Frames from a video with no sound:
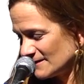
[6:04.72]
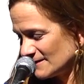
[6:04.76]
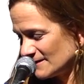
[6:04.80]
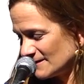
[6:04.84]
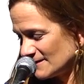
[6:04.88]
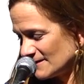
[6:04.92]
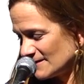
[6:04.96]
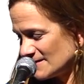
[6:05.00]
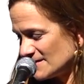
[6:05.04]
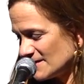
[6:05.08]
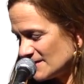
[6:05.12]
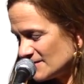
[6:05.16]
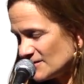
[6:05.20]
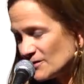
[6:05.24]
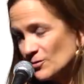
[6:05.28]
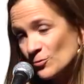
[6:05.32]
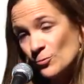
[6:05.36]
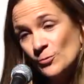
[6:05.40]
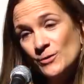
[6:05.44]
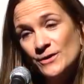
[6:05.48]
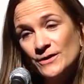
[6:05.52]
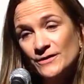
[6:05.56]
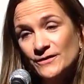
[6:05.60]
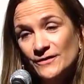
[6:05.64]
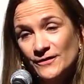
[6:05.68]
And then the
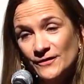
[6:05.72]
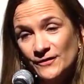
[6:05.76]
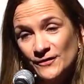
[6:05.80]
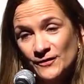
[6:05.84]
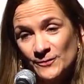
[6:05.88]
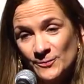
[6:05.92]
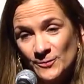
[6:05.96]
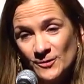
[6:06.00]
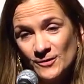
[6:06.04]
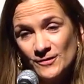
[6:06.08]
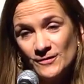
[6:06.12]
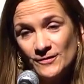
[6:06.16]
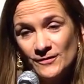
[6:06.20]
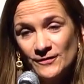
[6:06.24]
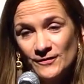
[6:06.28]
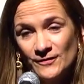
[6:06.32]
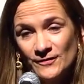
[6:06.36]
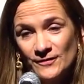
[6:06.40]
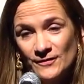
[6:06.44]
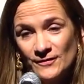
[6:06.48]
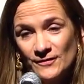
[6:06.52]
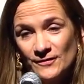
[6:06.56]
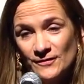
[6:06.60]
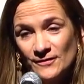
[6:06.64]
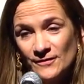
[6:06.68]
ring
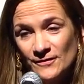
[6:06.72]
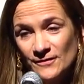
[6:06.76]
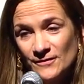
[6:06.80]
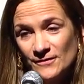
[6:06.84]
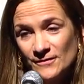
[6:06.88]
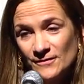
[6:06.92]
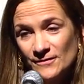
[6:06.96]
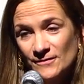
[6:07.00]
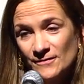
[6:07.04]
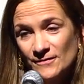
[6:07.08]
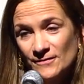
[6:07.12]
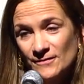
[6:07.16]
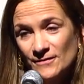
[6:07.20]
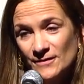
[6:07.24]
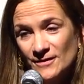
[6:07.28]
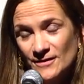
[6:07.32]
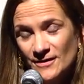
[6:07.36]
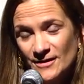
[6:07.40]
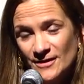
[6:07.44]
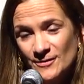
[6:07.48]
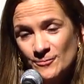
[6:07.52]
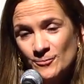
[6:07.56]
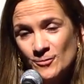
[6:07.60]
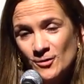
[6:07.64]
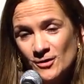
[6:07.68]
dispersed, and
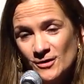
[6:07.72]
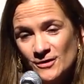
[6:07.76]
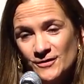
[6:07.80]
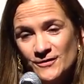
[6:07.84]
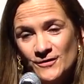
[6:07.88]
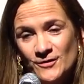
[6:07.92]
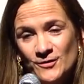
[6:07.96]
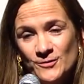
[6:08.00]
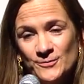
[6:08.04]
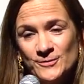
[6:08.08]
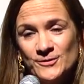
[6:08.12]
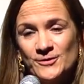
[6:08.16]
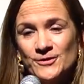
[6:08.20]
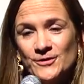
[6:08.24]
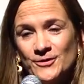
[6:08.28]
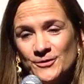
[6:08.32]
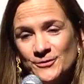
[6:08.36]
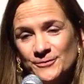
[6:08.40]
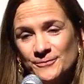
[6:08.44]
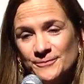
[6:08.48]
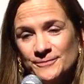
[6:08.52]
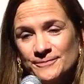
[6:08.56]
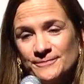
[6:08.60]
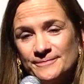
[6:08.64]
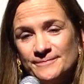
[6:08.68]
I walked home
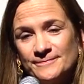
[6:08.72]
alone.